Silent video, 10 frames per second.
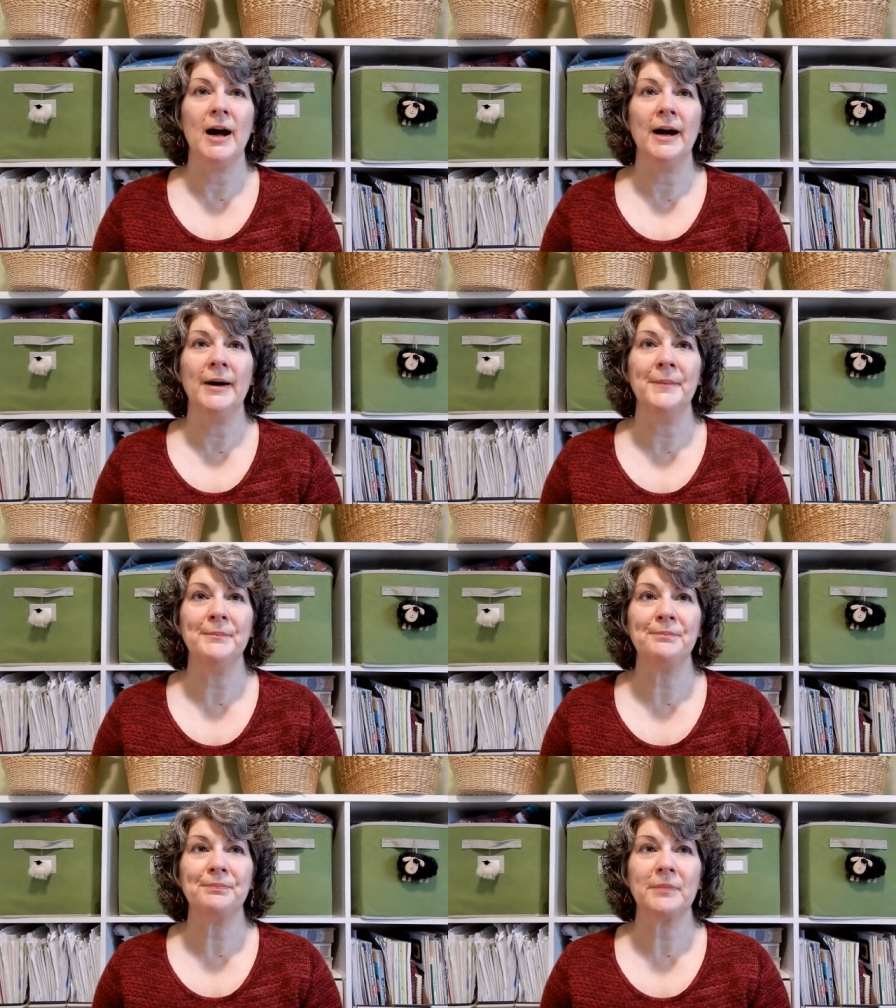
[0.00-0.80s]

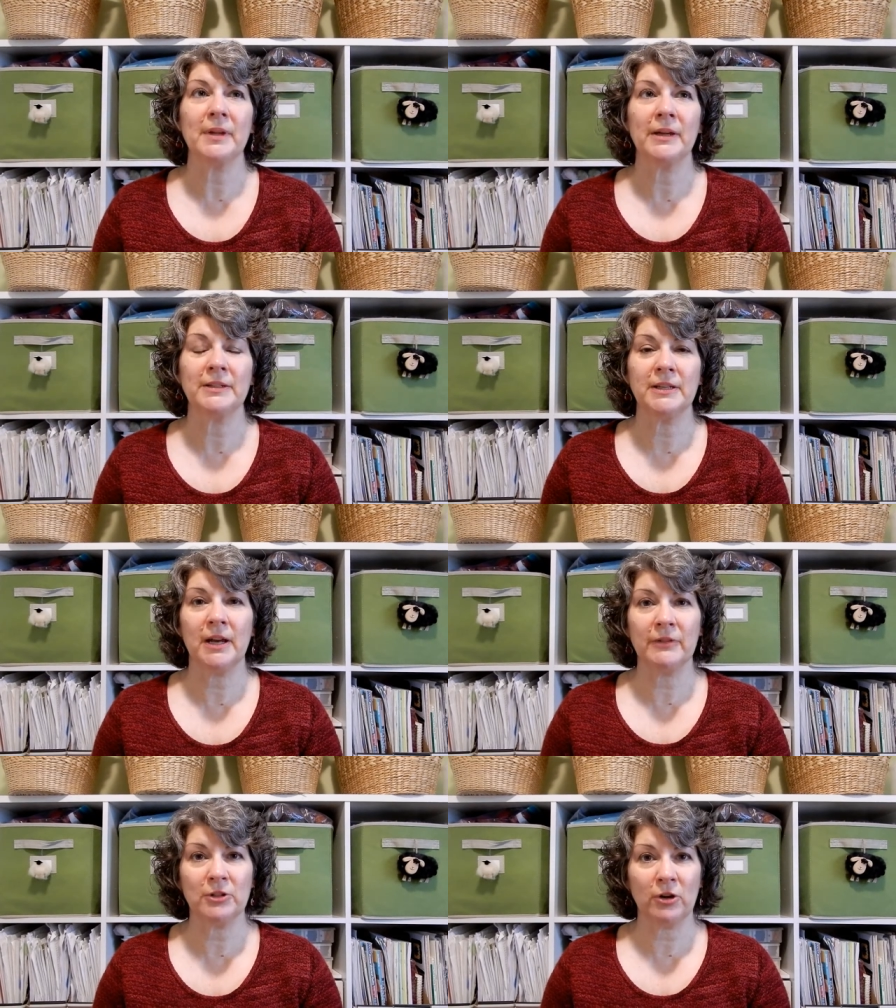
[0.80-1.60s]
I
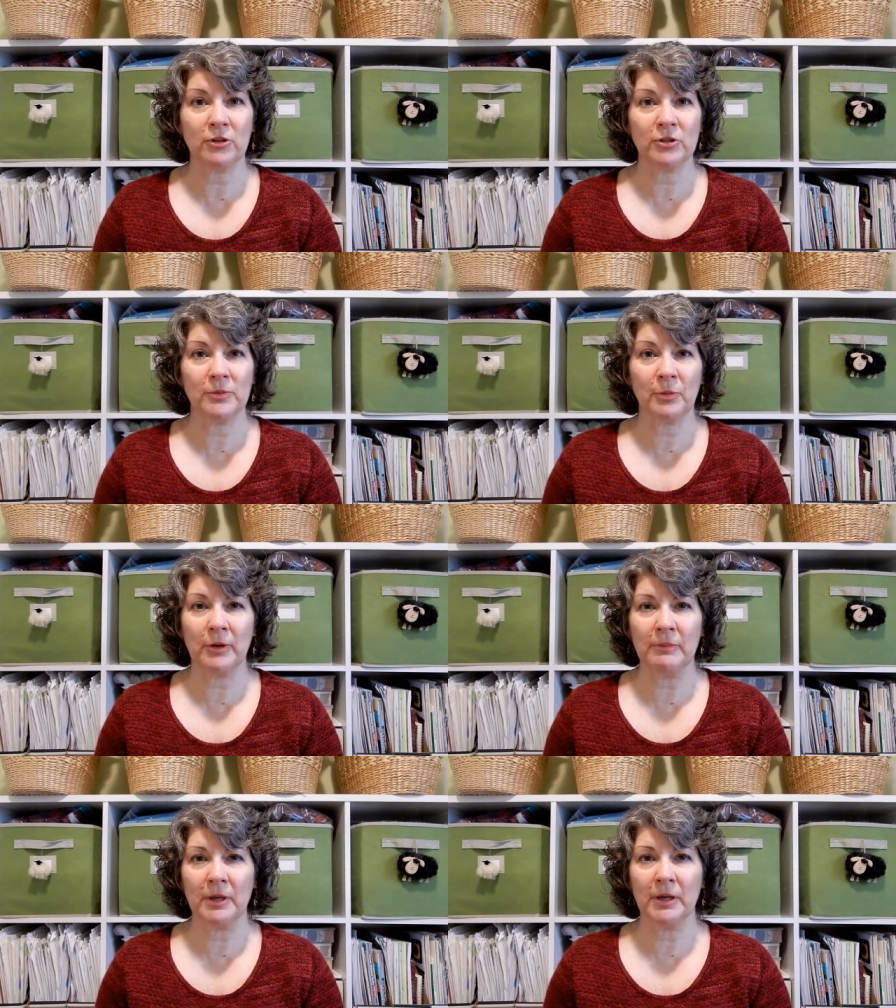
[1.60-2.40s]
did have a doctor's
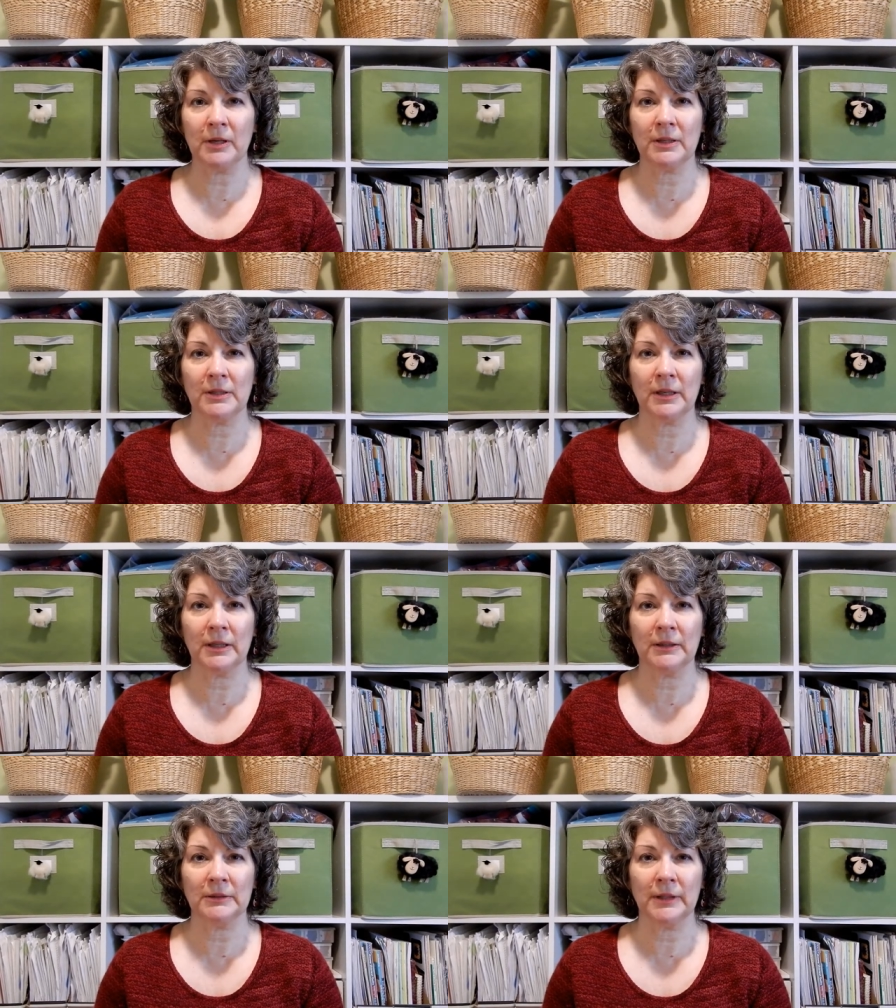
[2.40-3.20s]
appointment
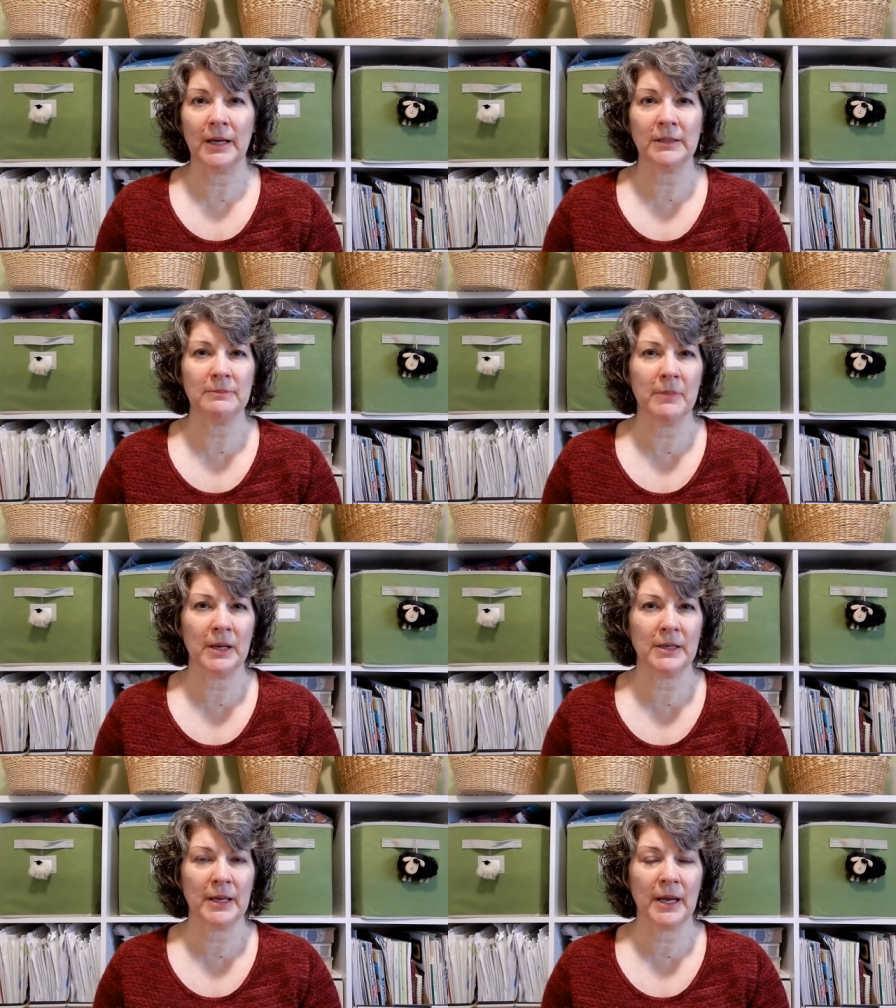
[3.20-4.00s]
last
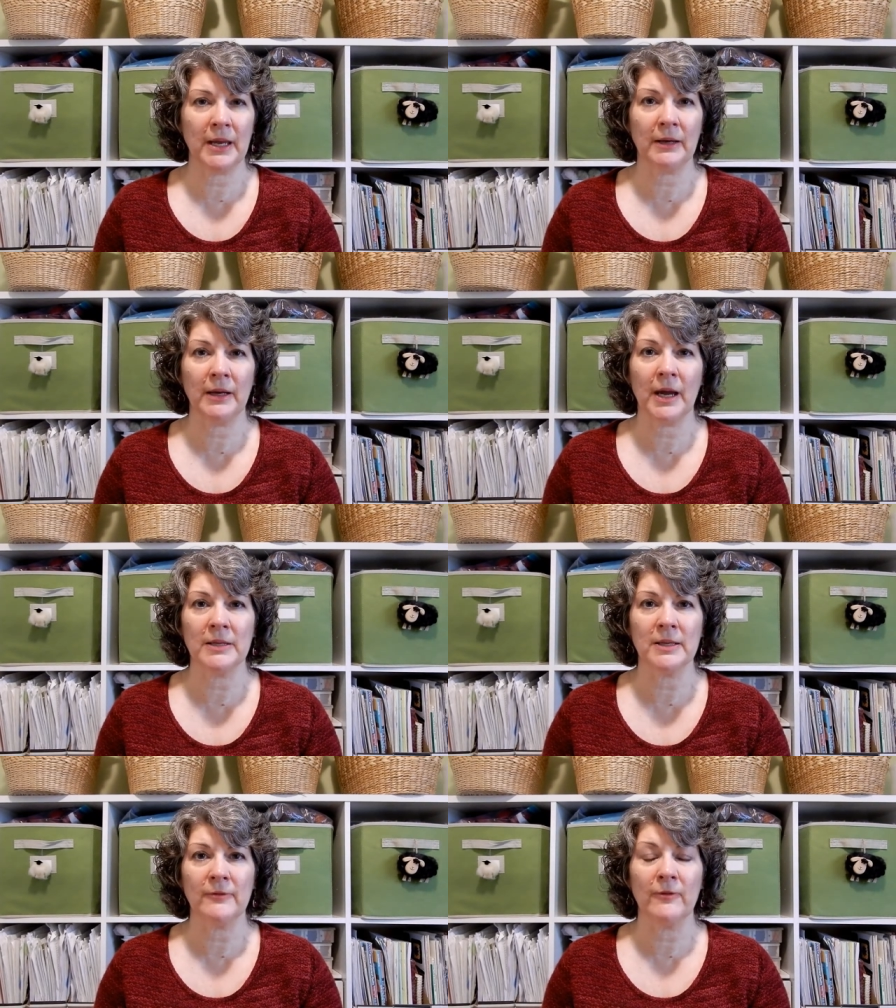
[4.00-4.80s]
Monday
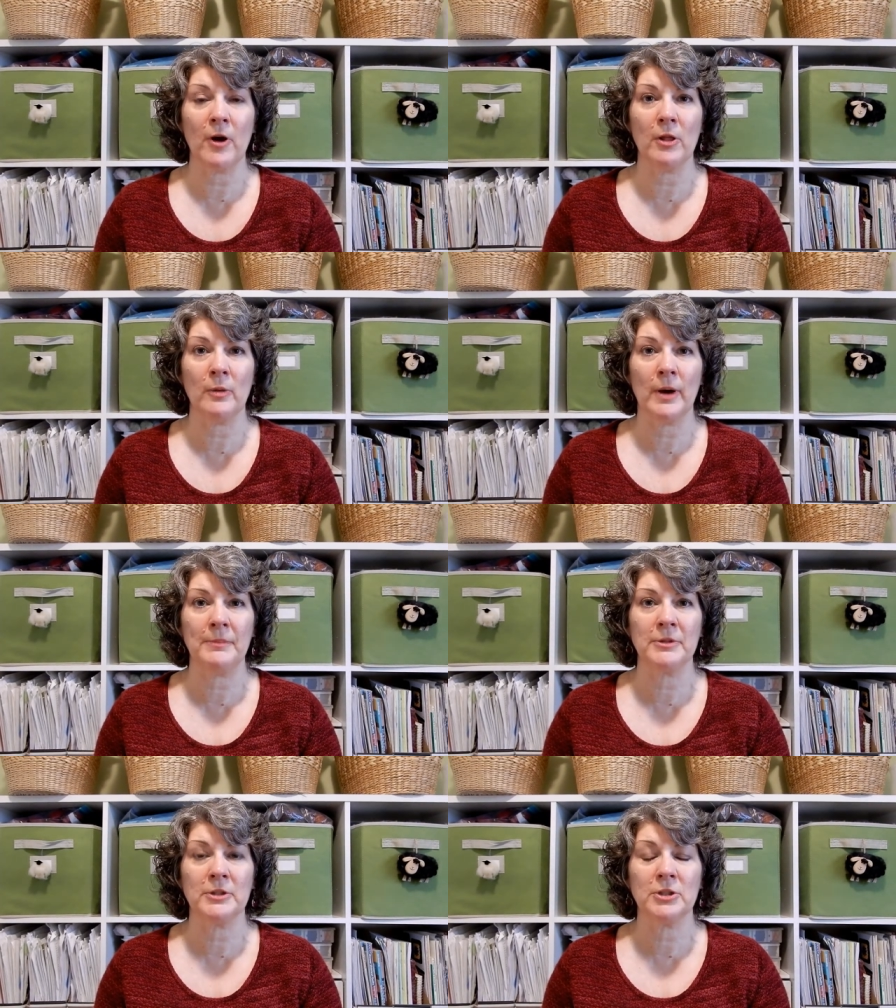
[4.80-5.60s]
as a
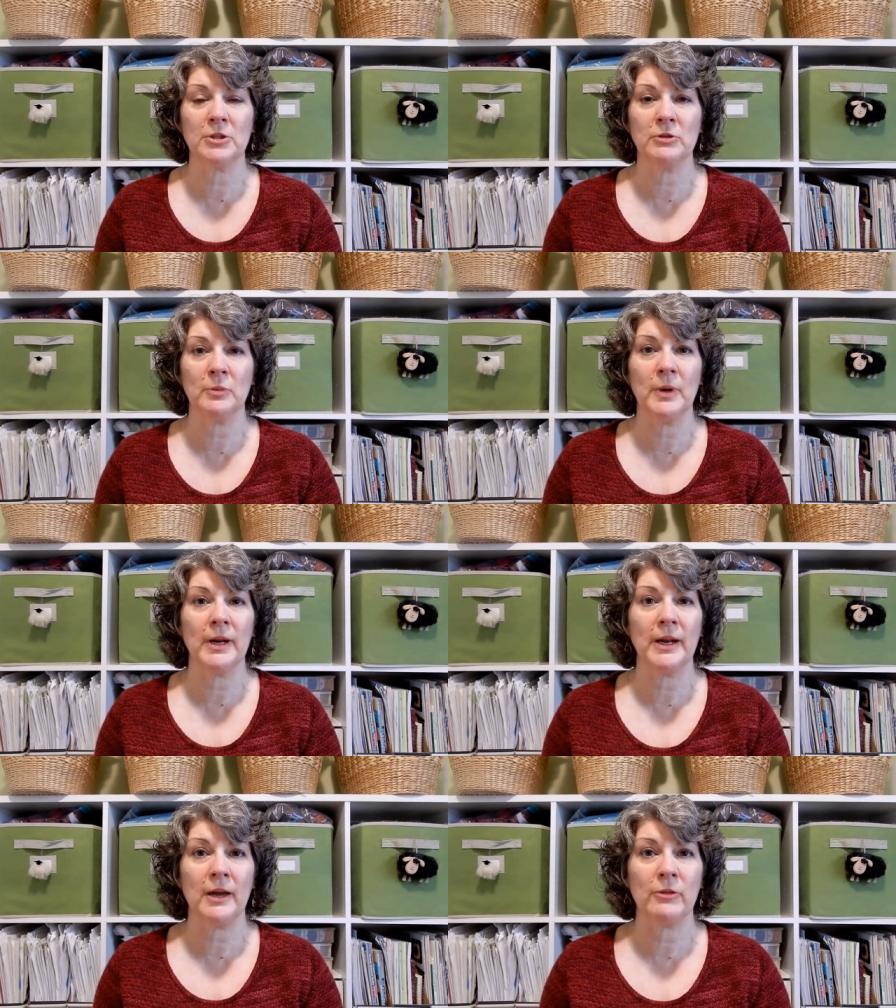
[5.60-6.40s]
follow-up to the
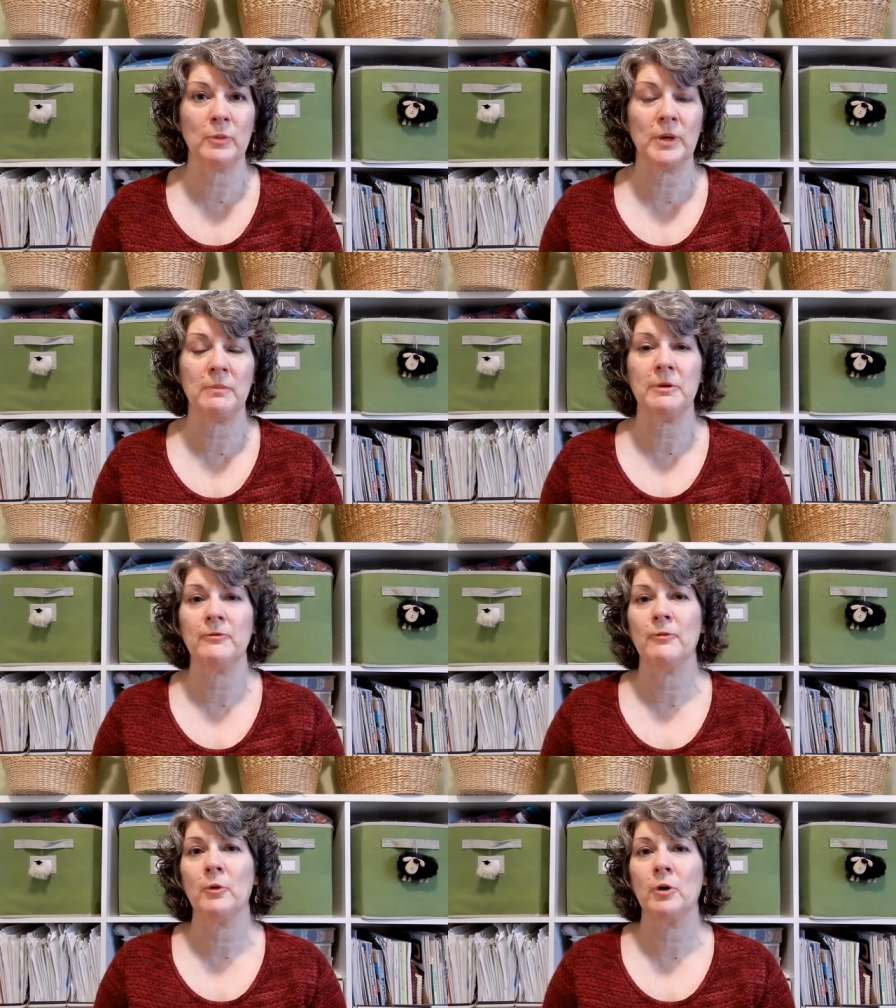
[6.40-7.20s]
one I'd had the week
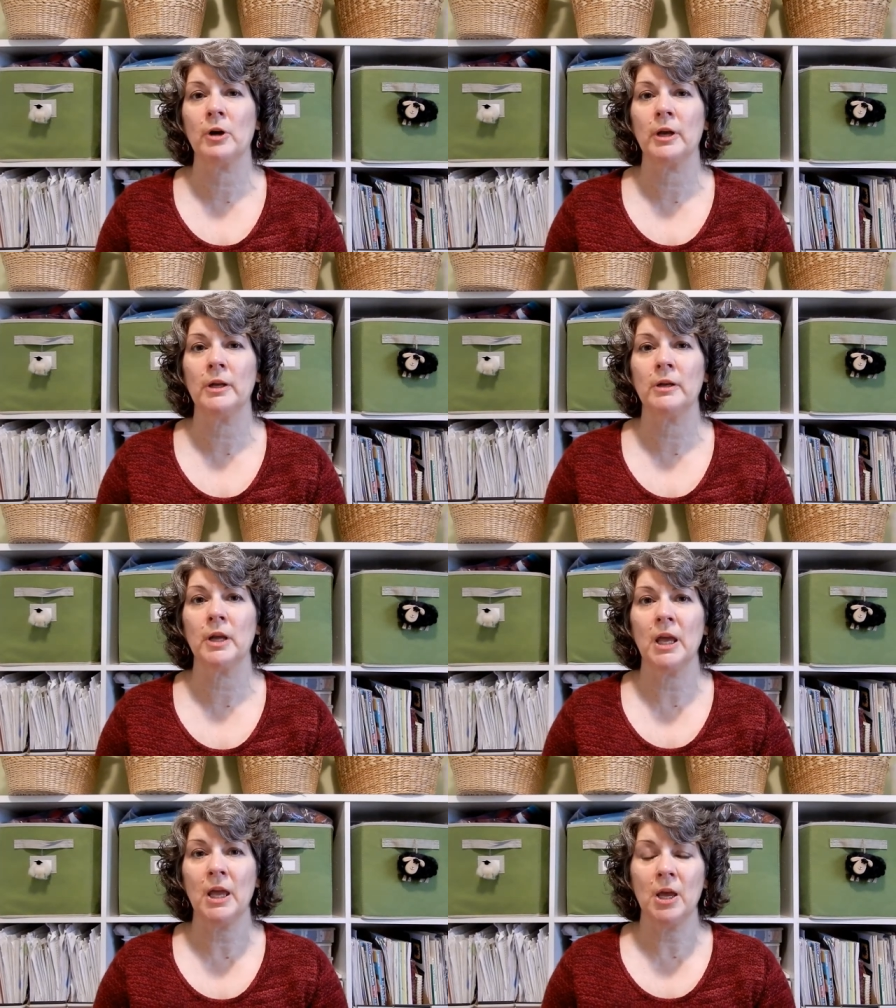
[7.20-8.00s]
before, and